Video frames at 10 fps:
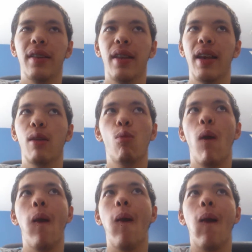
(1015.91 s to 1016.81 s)
Like
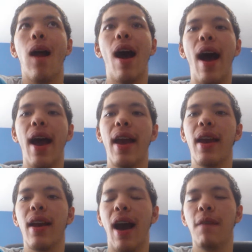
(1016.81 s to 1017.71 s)

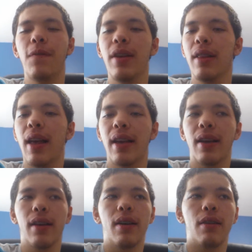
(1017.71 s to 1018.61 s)
I feel
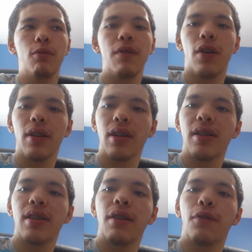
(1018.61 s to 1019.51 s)
like we've all
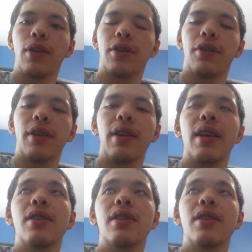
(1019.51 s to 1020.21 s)
existed for eternity.